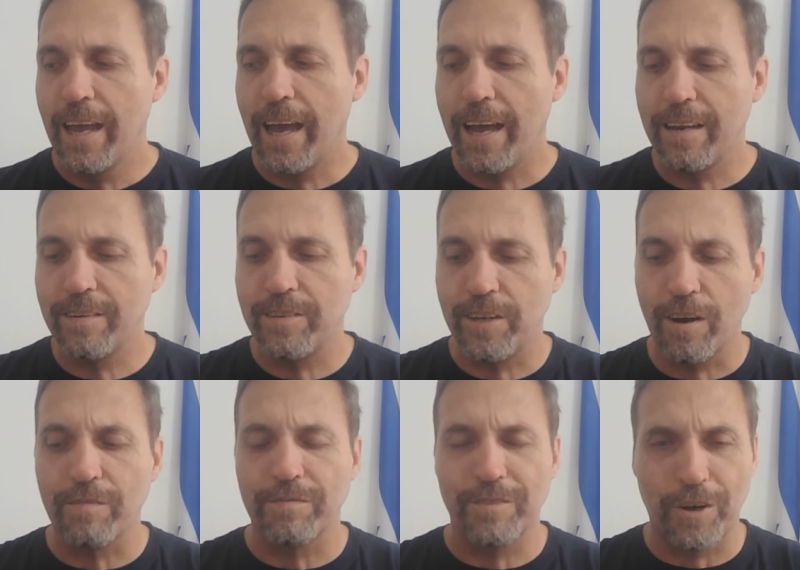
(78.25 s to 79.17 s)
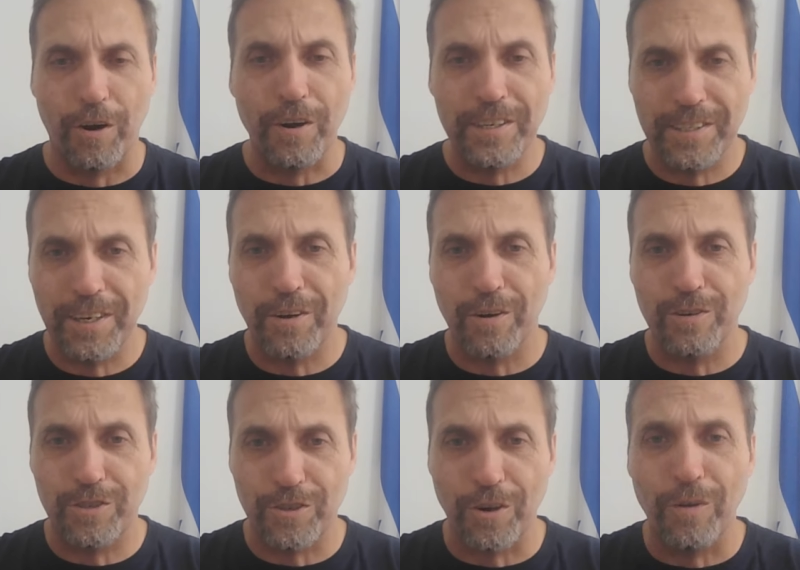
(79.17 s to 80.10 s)
And yeah, God is in
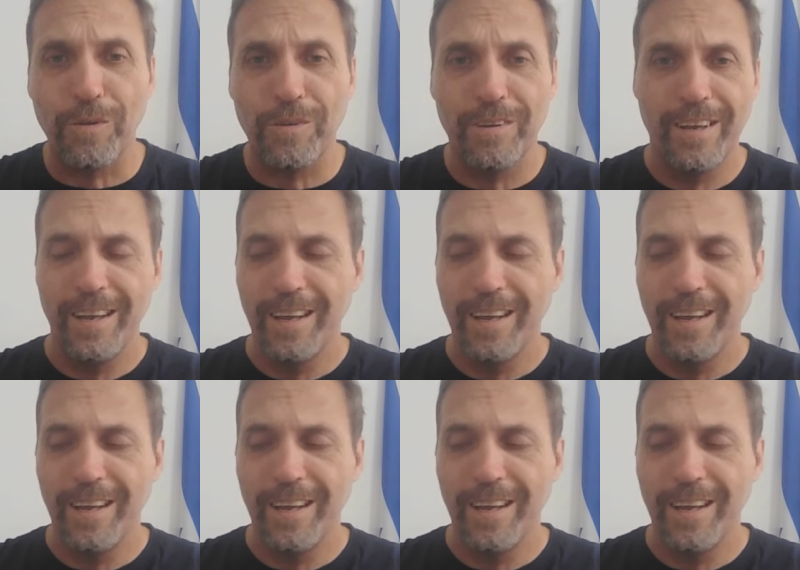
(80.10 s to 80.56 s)
control.